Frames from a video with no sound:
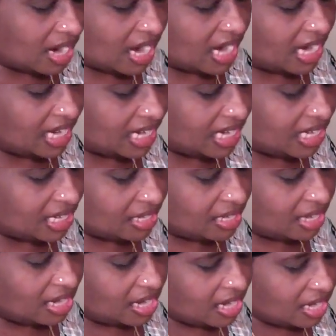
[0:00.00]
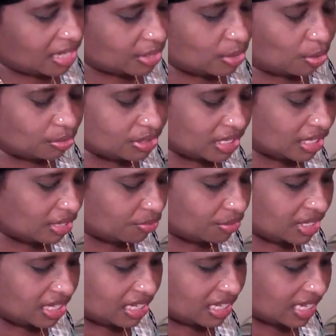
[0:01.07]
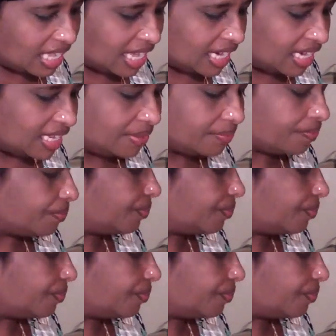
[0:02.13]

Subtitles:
I don't think we need any.